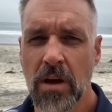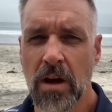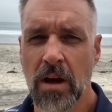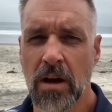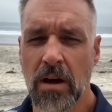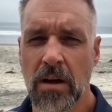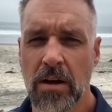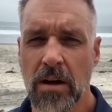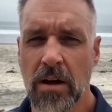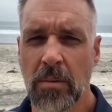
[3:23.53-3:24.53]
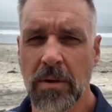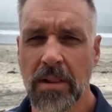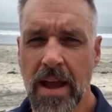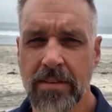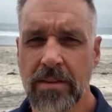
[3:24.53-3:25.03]
uh, um,
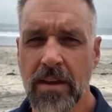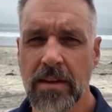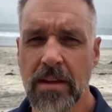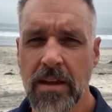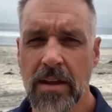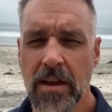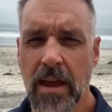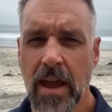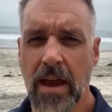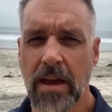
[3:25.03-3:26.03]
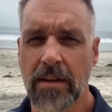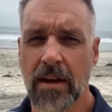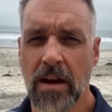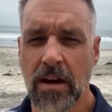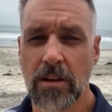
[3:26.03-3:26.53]
glycine and
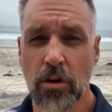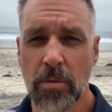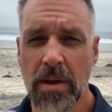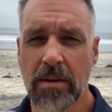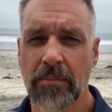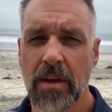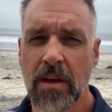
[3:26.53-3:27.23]
uh, glutamine.